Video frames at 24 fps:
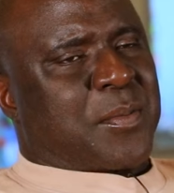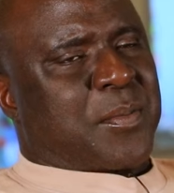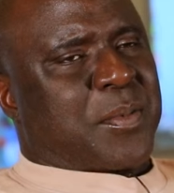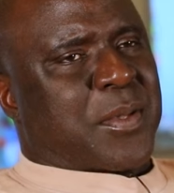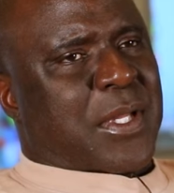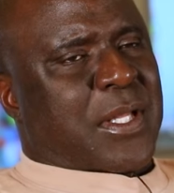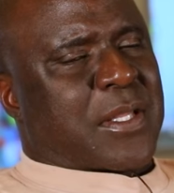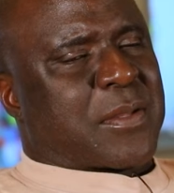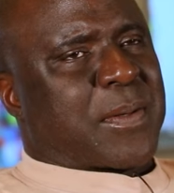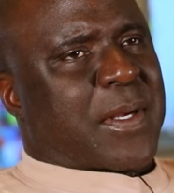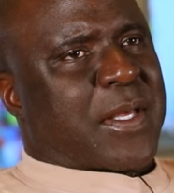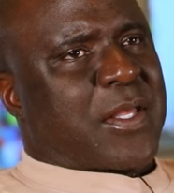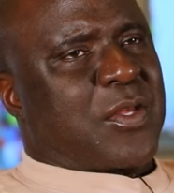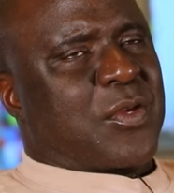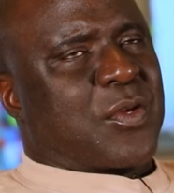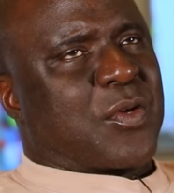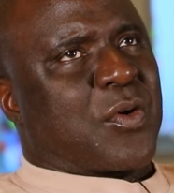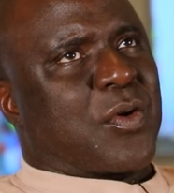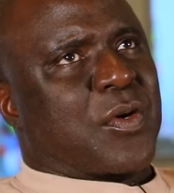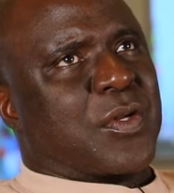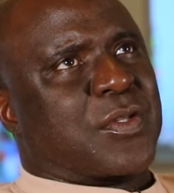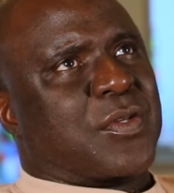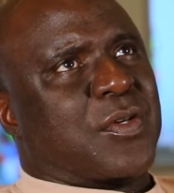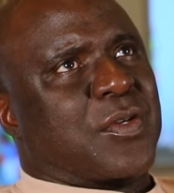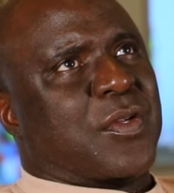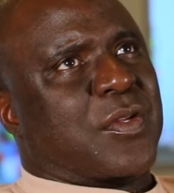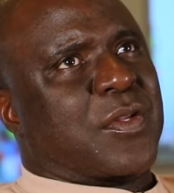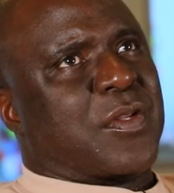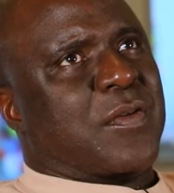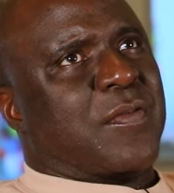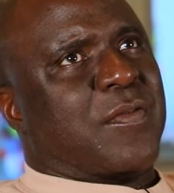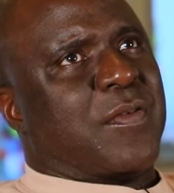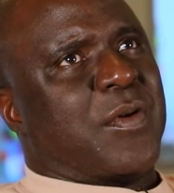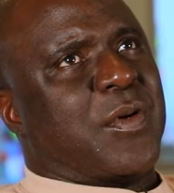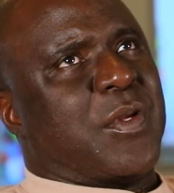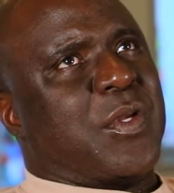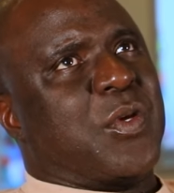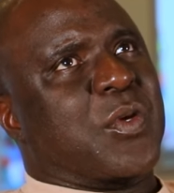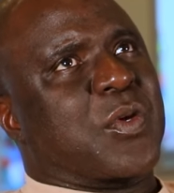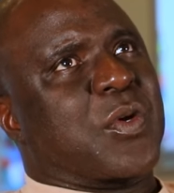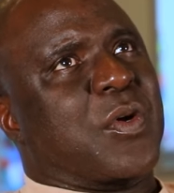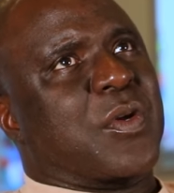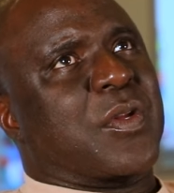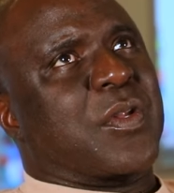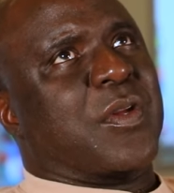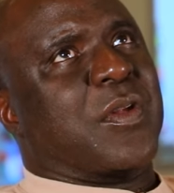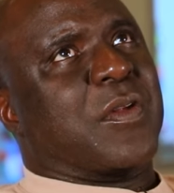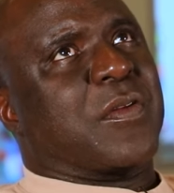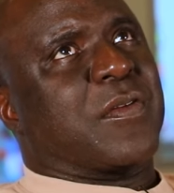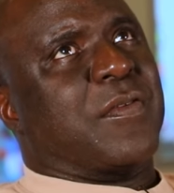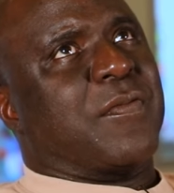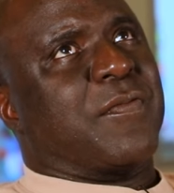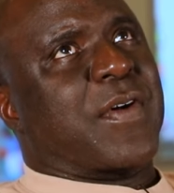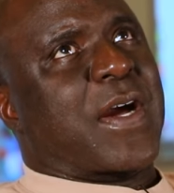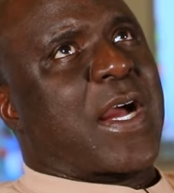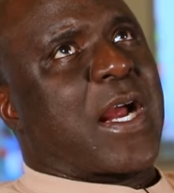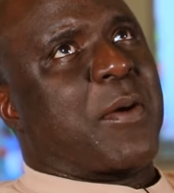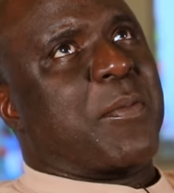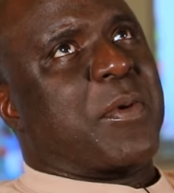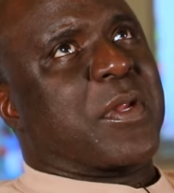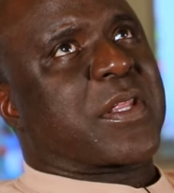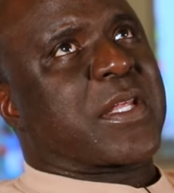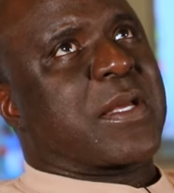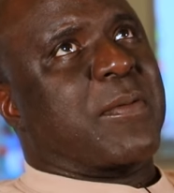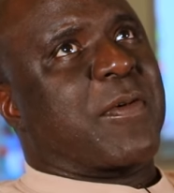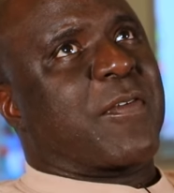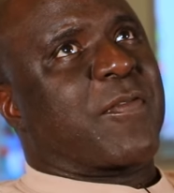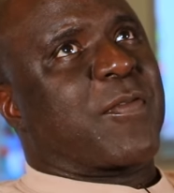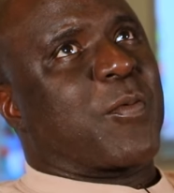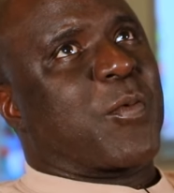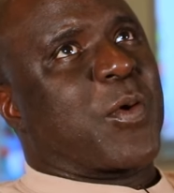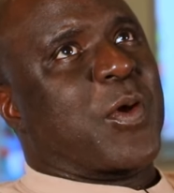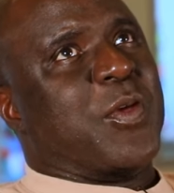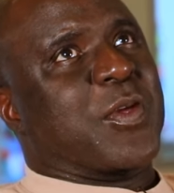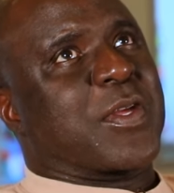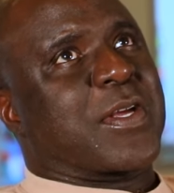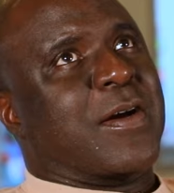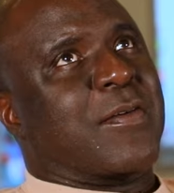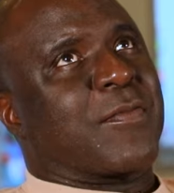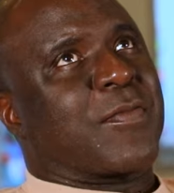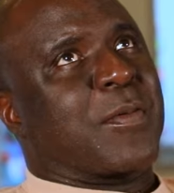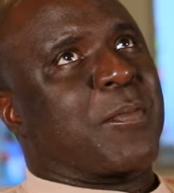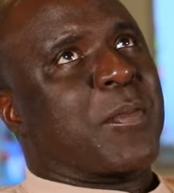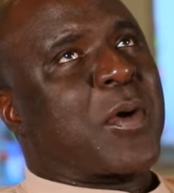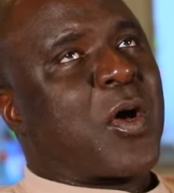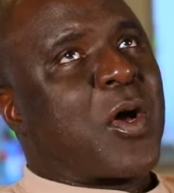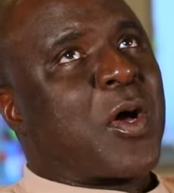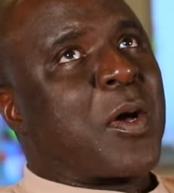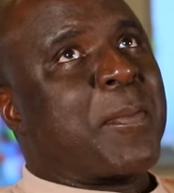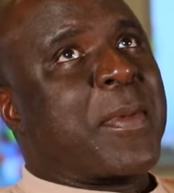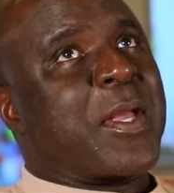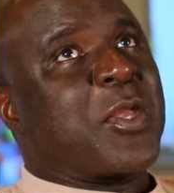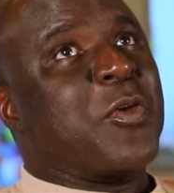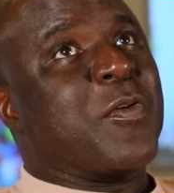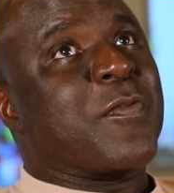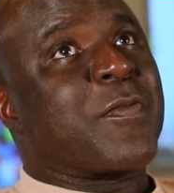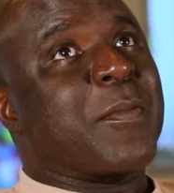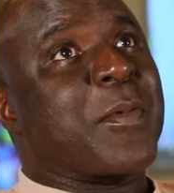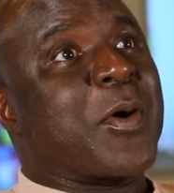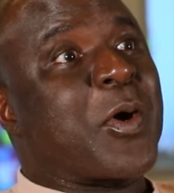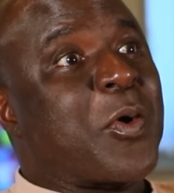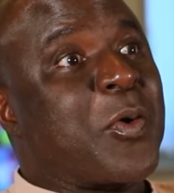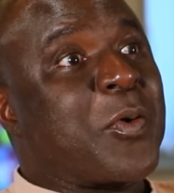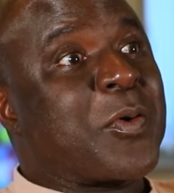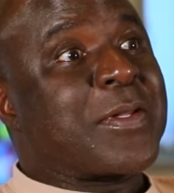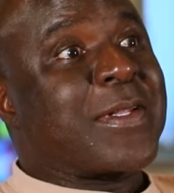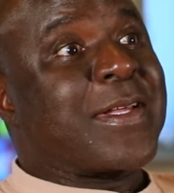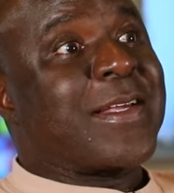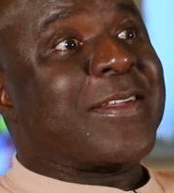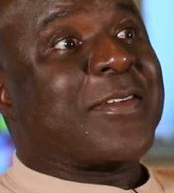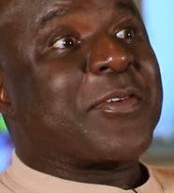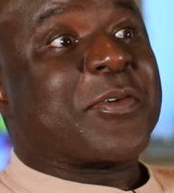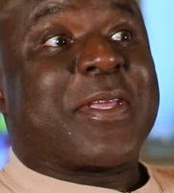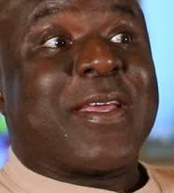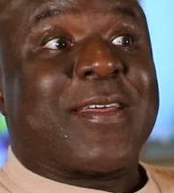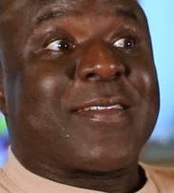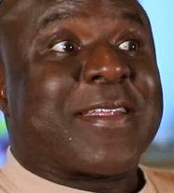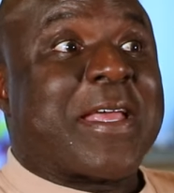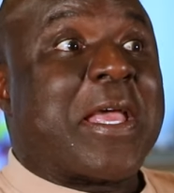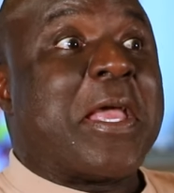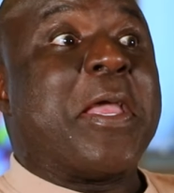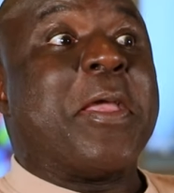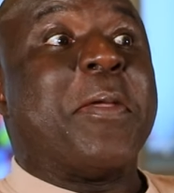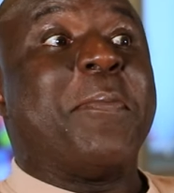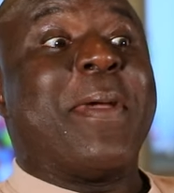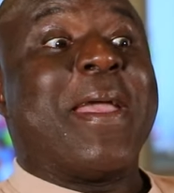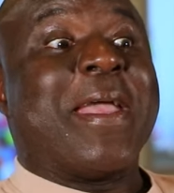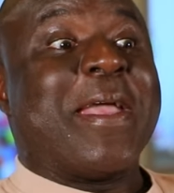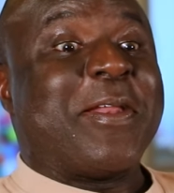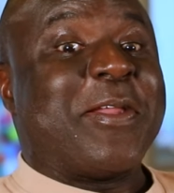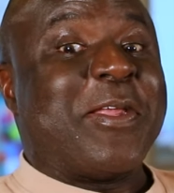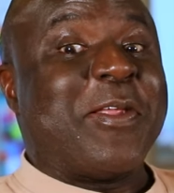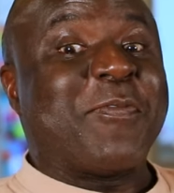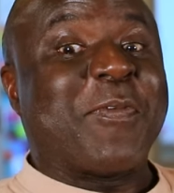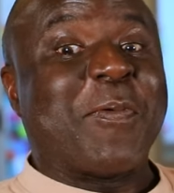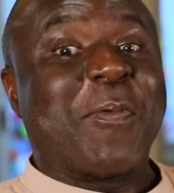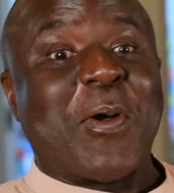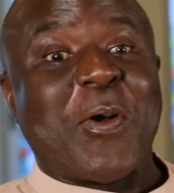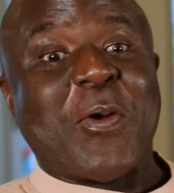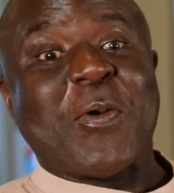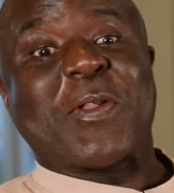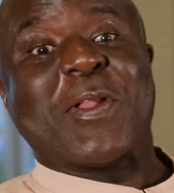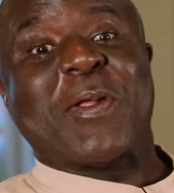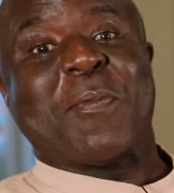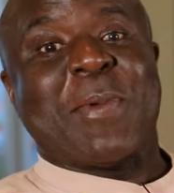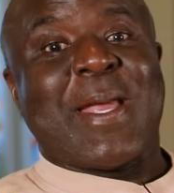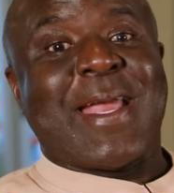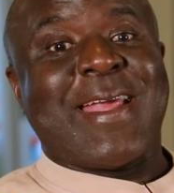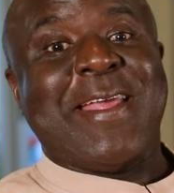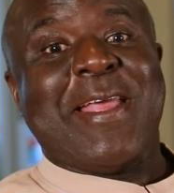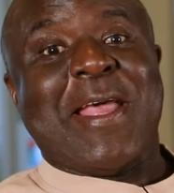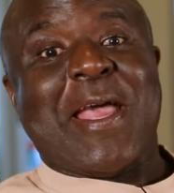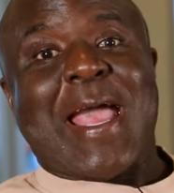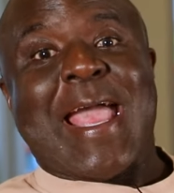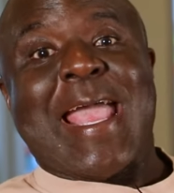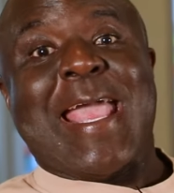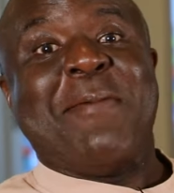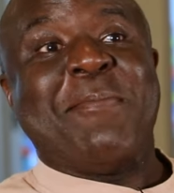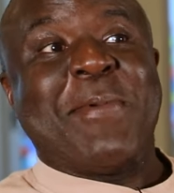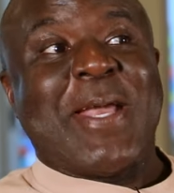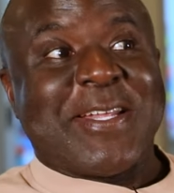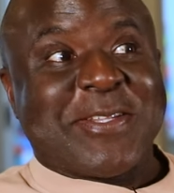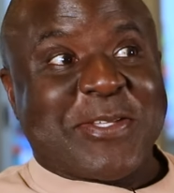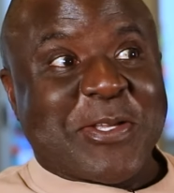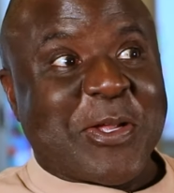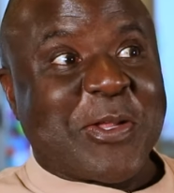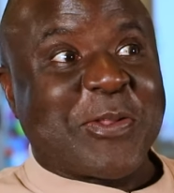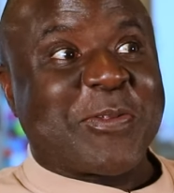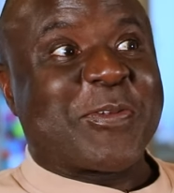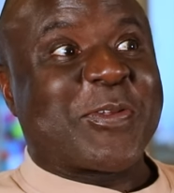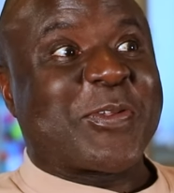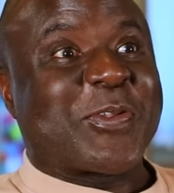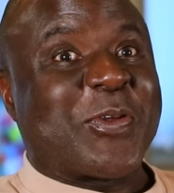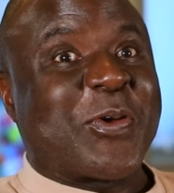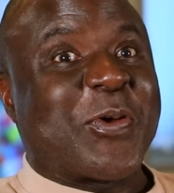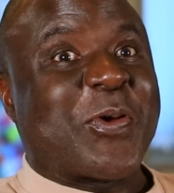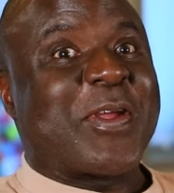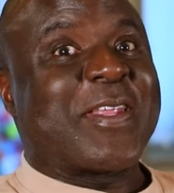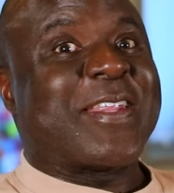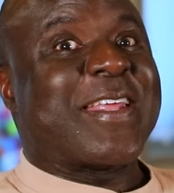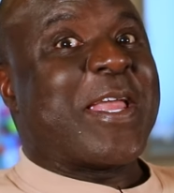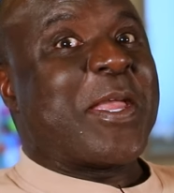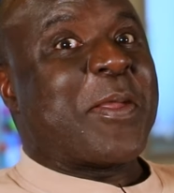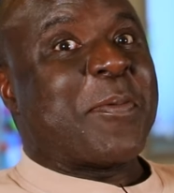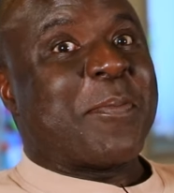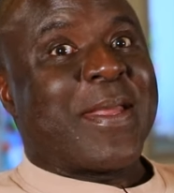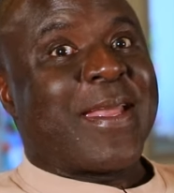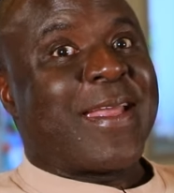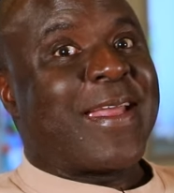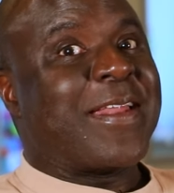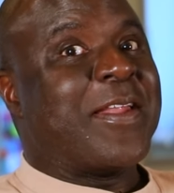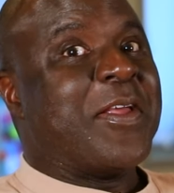Plus, by you going to those, when you go to those environments coming from where you come from, oh, man, you from Oakland. The kids, hey, man, you from Oakland, man. Hey, man, tell us some stories. Hey, man.